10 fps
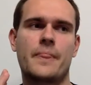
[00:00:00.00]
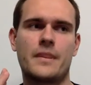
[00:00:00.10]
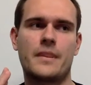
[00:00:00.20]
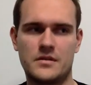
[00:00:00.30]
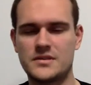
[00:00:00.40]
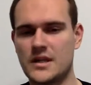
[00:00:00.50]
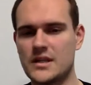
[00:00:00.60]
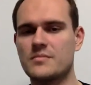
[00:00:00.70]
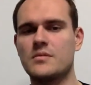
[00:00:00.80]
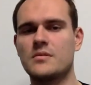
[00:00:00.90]

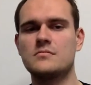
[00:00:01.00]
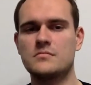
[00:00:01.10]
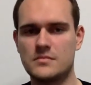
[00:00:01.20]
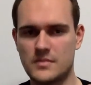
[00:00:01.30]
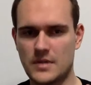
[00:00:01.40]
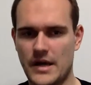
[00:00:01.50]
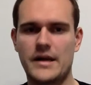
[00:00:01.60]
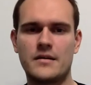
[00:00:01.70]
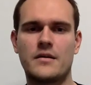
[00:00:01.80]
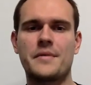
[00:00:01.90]
Understandable.
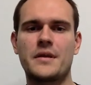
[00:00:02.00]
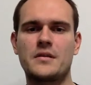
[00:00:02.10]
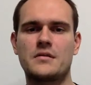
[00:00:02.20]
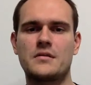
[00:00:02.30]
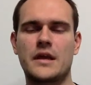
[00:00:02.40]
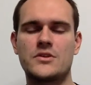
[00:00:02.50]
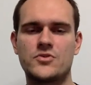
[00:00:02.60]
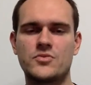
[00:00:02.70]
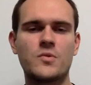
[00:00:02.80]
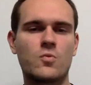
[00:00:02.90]
I mean, it
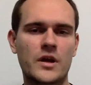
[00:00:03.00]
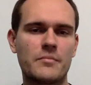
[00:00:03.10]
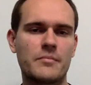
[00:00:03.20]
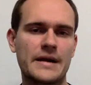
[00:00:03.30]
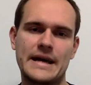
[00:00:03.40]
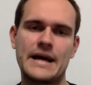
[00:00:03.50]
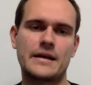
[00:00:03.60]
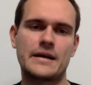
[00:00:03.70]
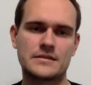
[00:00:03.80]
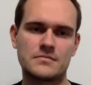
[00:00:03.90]
should be working by
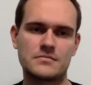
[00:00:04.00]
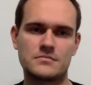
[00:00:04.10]
tags.